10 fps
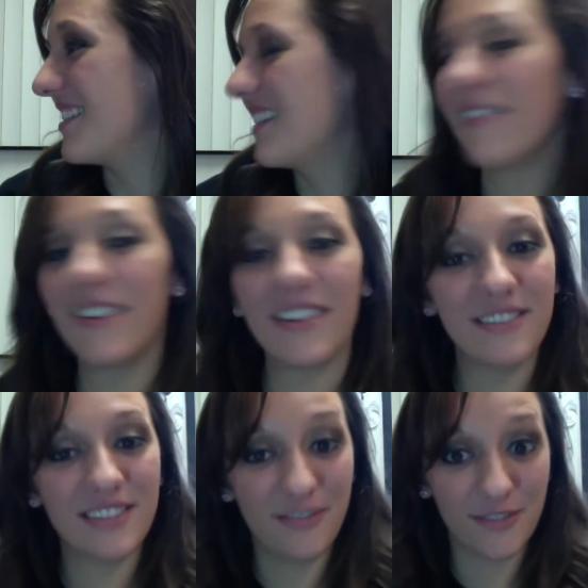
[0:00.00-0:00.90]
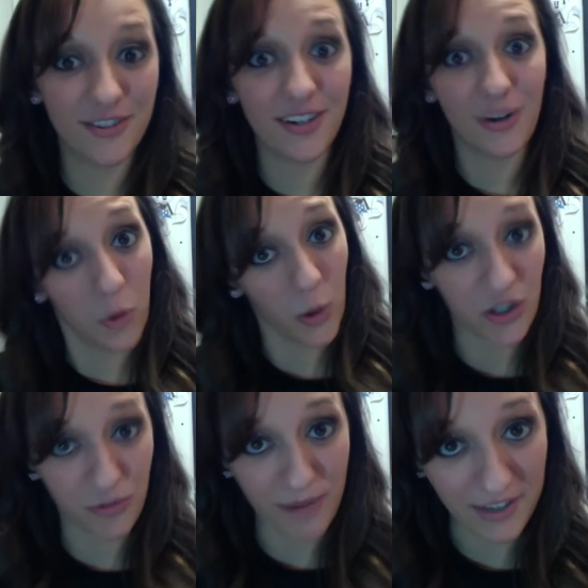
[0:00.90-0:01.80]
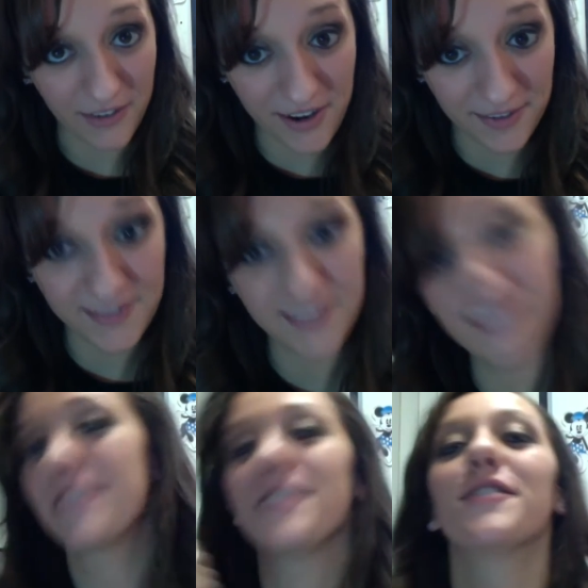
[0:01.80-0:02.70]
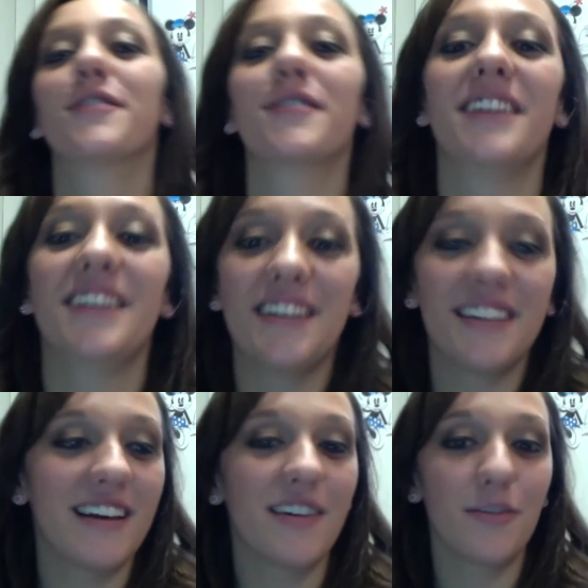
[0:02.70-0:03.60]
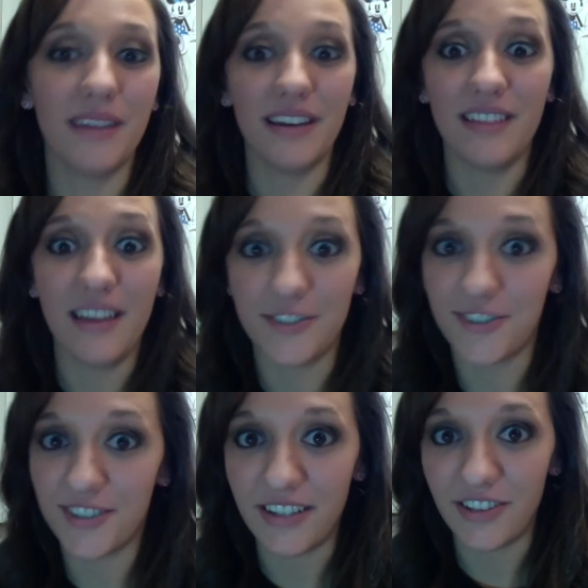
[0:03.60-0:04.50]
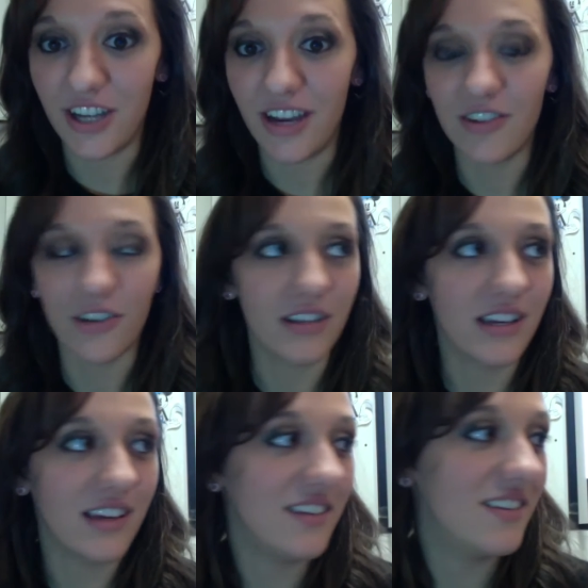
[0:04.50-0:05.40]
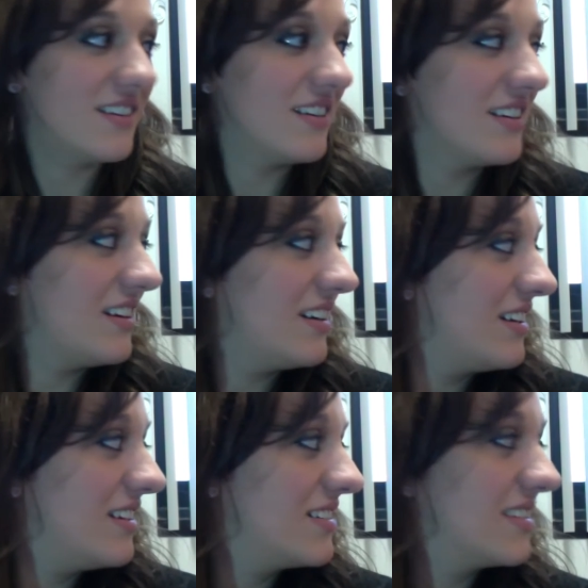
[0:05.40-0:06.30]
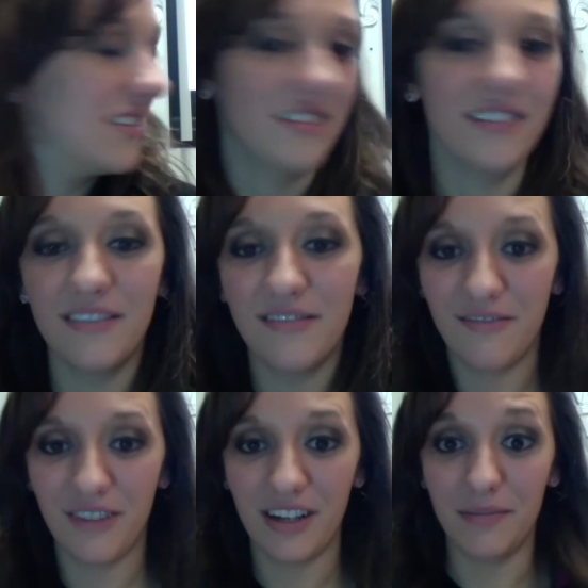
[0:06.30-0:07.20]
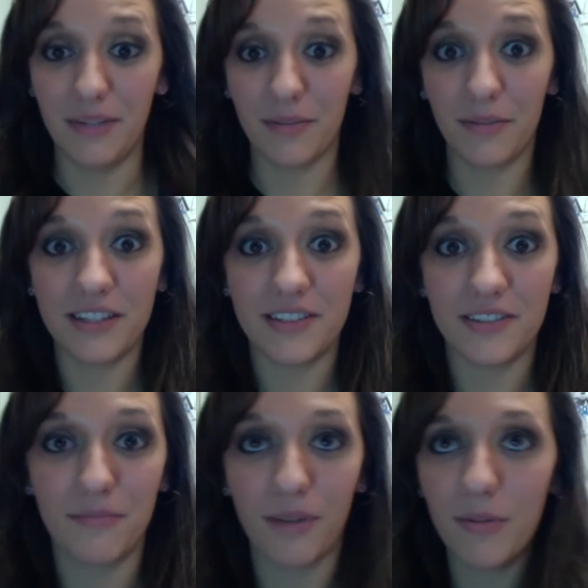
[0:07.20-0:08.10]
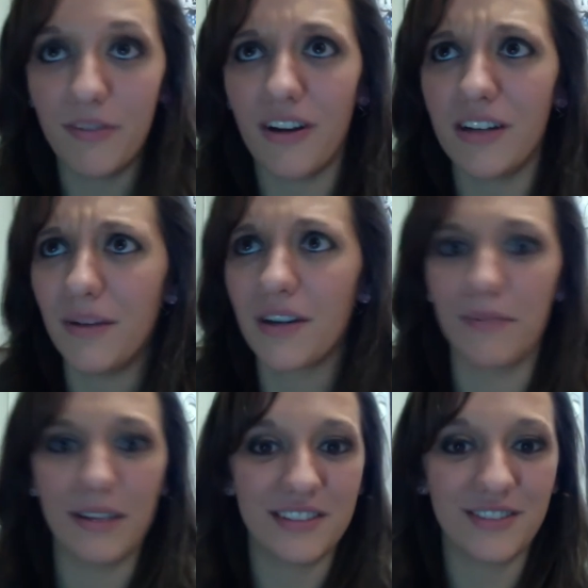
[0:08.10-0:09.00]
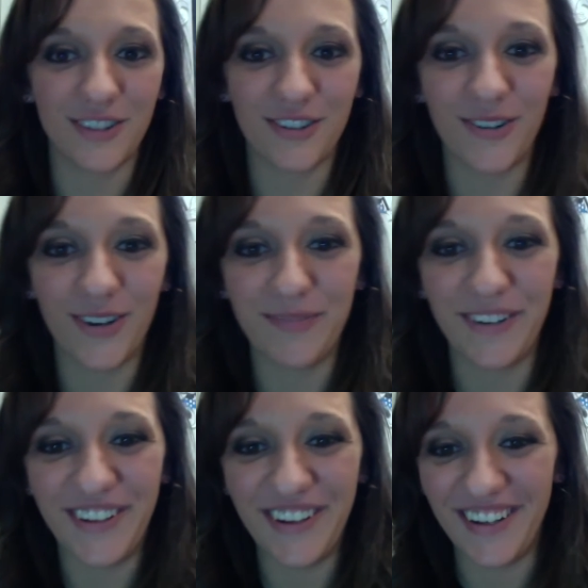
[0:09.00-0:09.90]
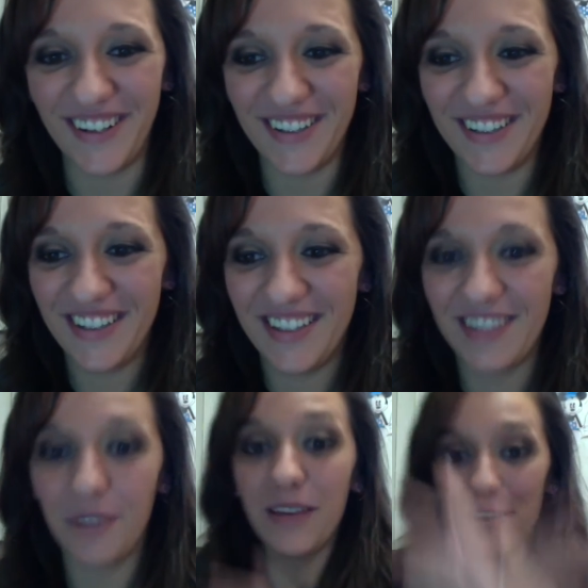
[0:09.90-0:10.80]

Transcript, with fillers: get ready for an orange background. So that'll be an interesting change. I'll need to find a better place, probably find a better place to record, but uh, there'll be a